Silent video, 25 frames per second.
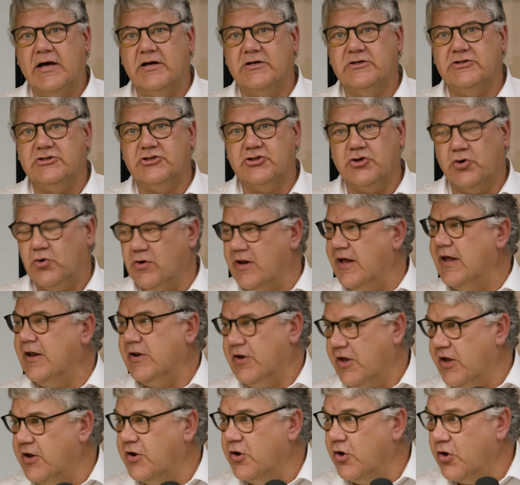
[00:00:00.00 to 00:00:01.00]
short
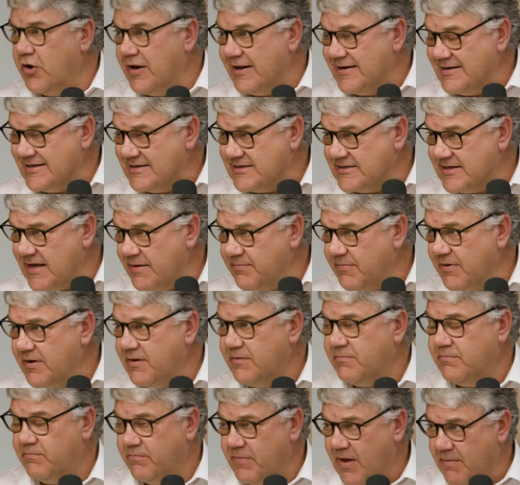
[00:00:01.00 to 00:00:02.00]
in early
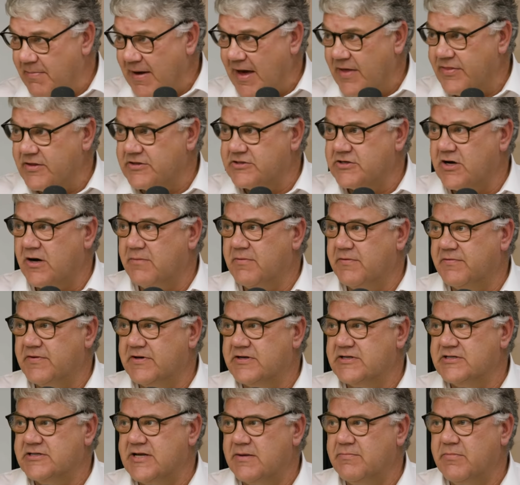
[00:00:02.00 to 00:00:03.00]
December, about the time of the
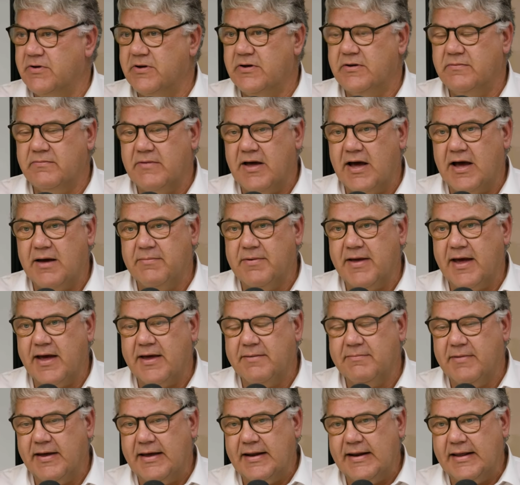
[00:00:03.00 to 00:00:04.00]
December RBA
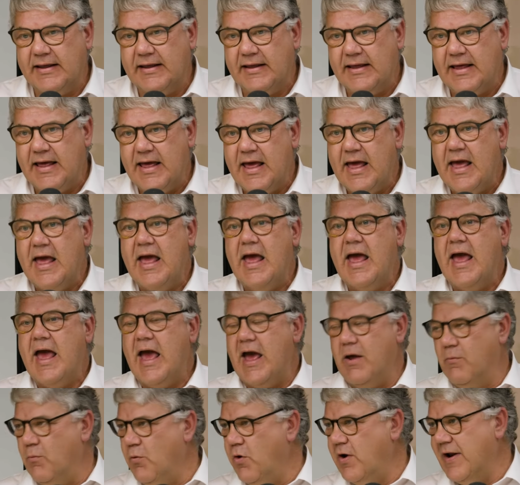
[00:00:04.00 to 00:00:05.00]
meeting.
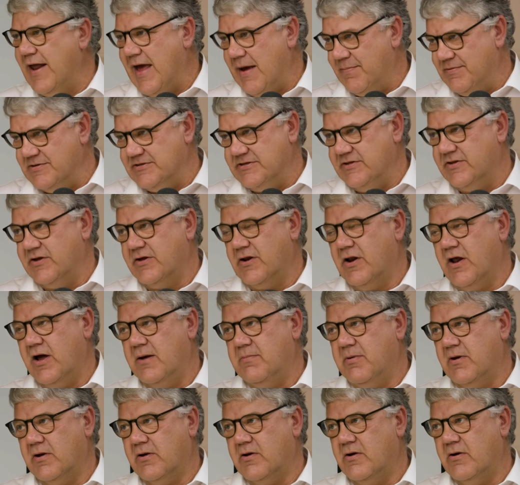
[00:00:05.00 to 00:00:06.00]
And what happens in the
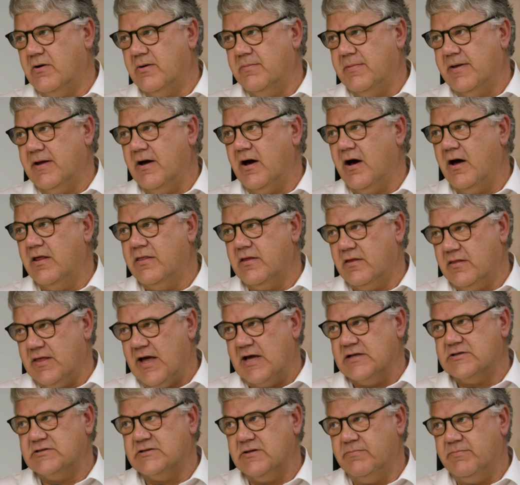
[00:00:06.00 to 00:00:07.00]
global economy? I think
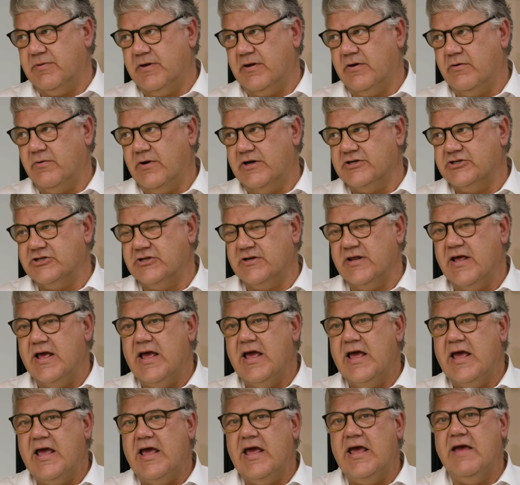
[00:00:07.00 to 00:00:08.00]
that's the big question.
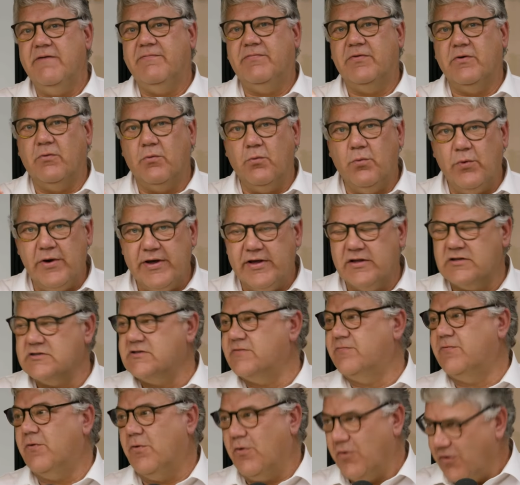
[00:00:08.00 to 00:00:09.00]
Yeah. If the wheels
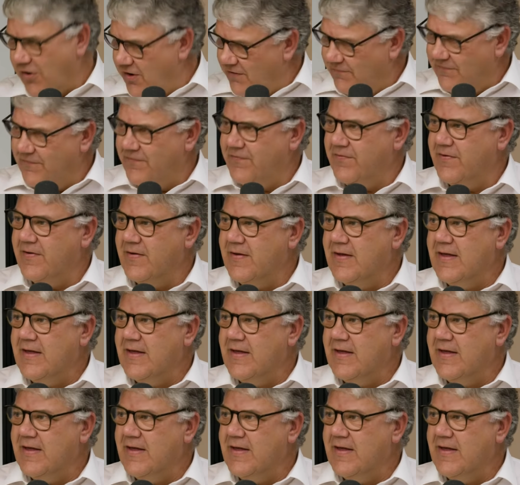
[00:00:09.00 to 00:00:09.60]
fall off